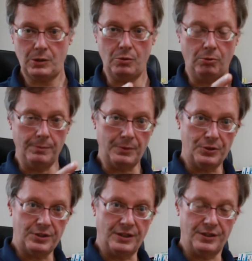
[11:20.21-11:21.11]
One
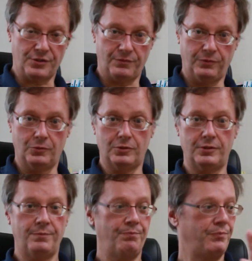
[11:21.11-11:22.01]
person has the floor,
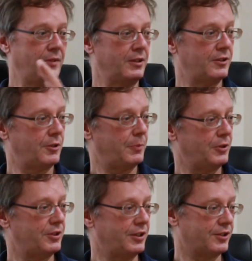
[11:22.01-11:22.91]
and another
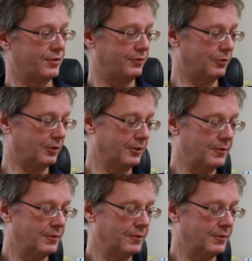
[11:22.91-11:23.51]
person has the floor.